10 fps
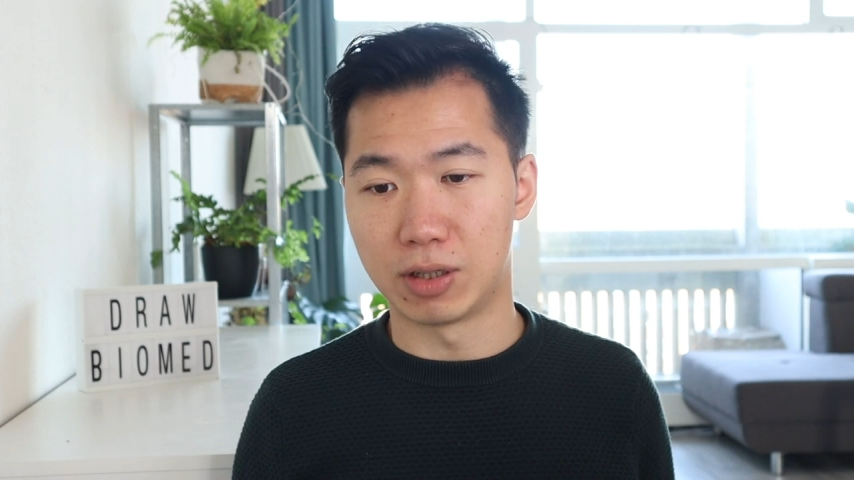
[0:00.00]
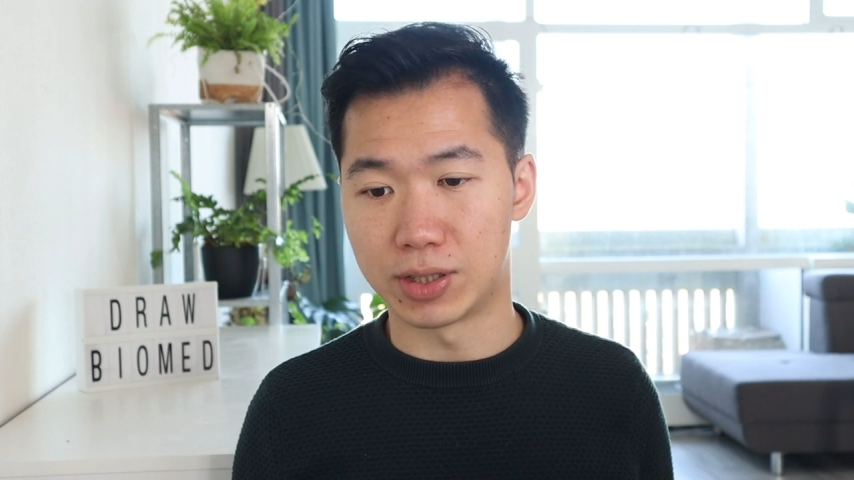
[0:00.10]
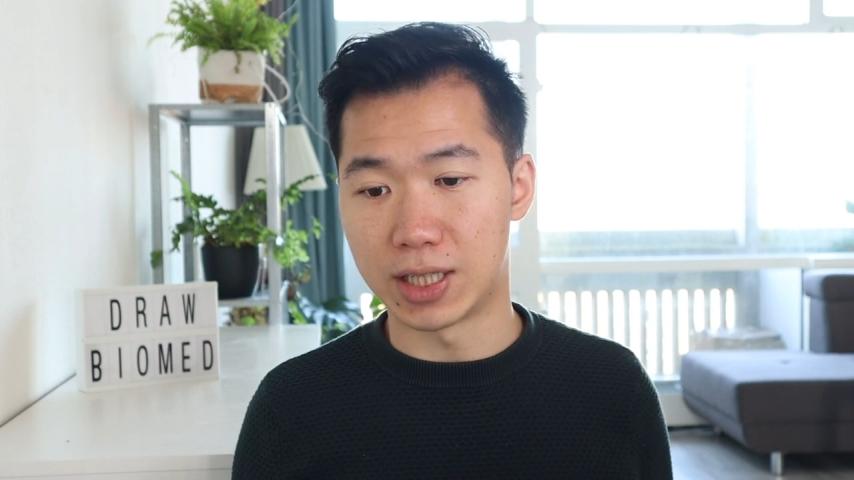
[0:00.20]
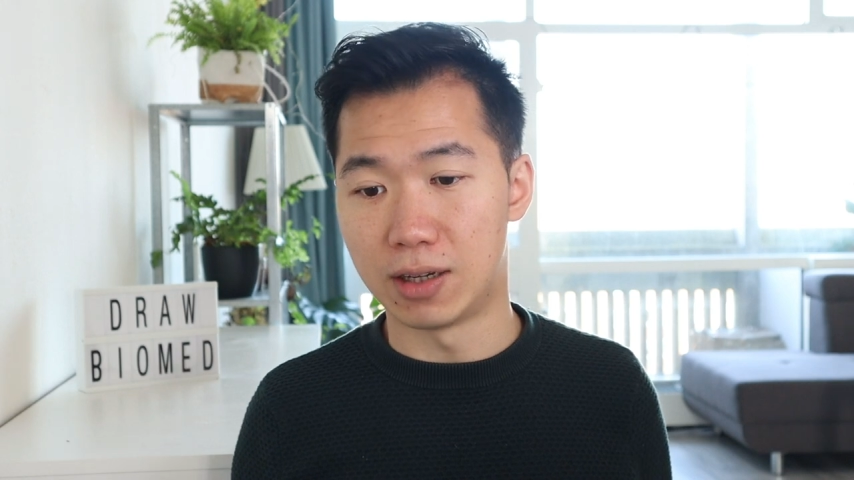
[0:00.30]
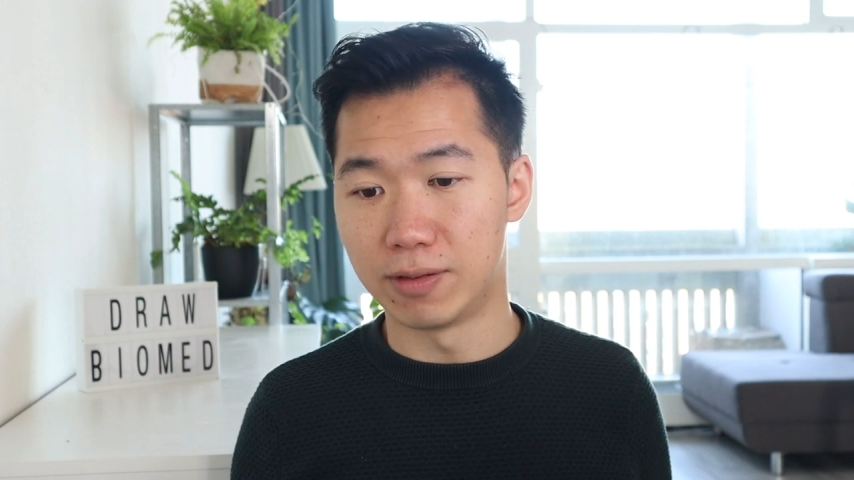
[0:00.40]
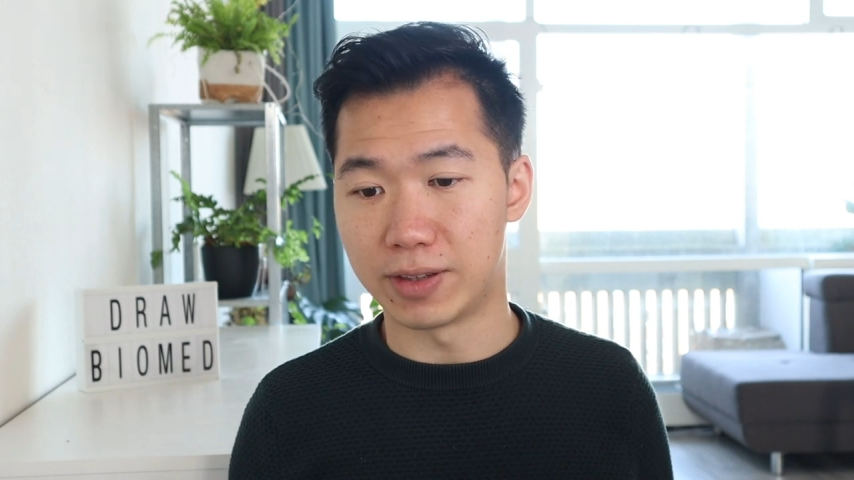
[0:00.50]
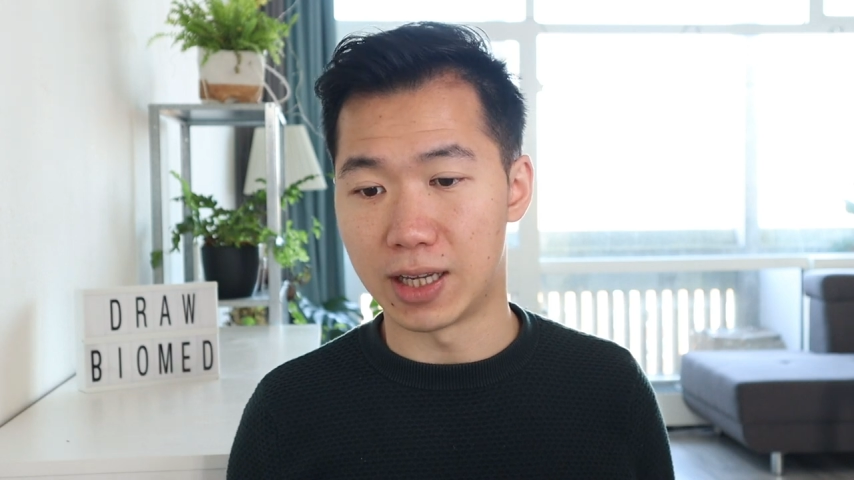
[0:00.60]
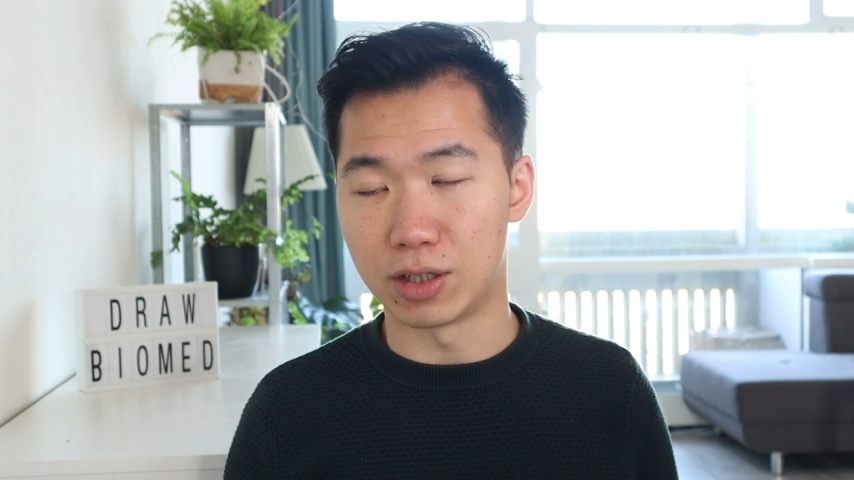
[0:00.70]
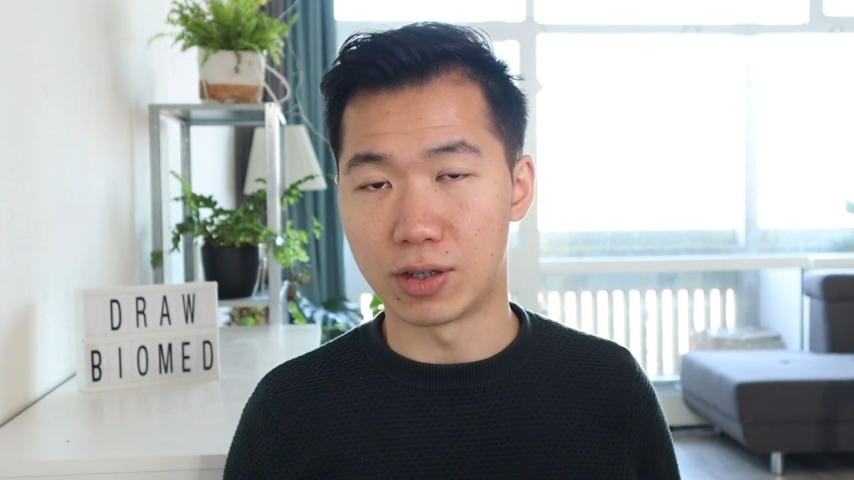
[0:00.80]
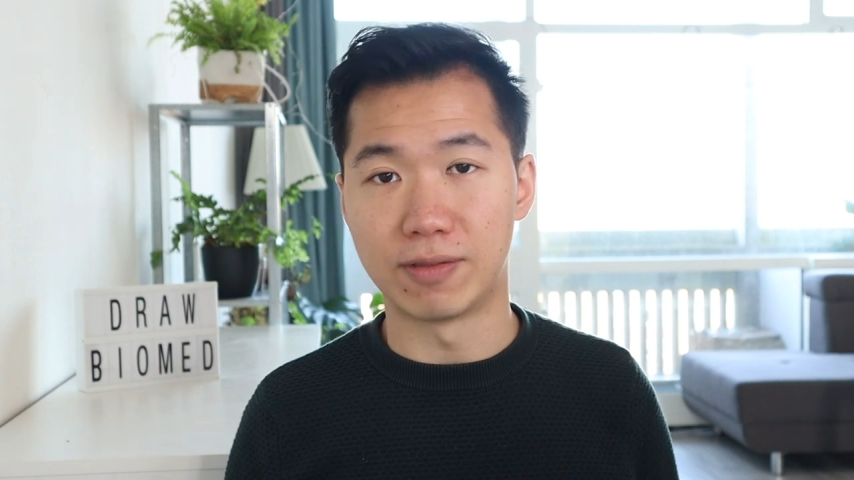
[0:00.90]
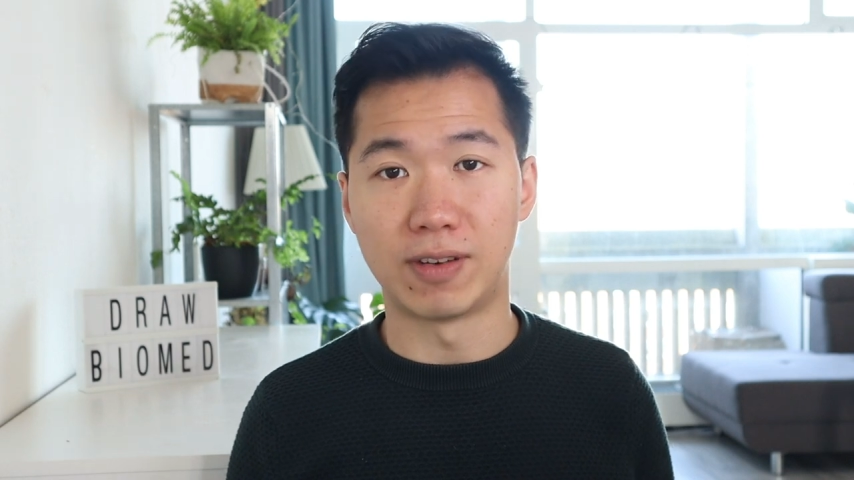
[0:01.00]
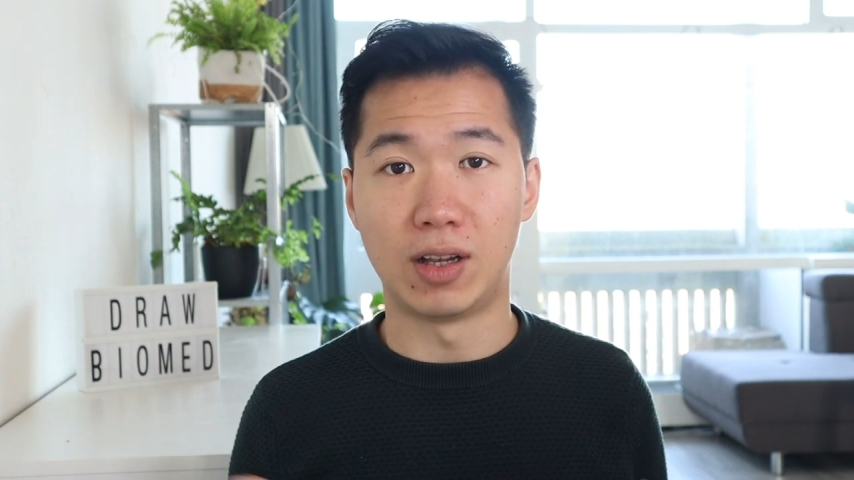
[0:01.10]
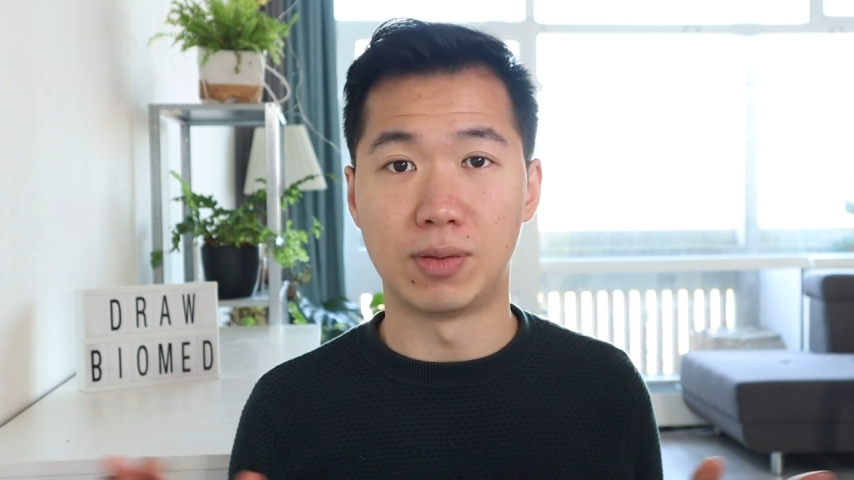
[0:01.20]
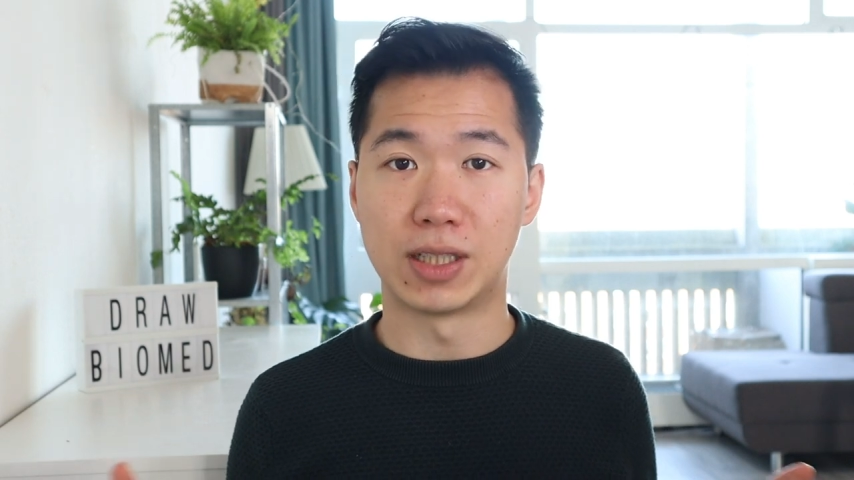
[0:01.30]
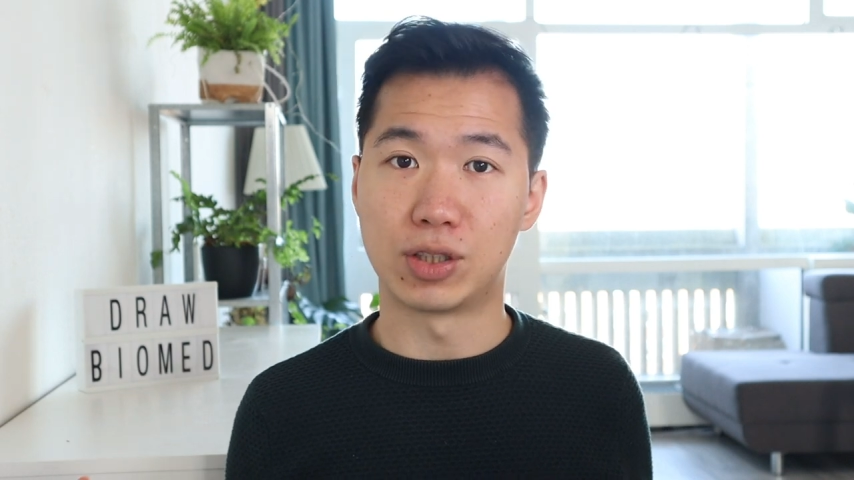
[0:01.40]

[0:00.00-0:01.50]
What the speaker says: yourself, then you can follow my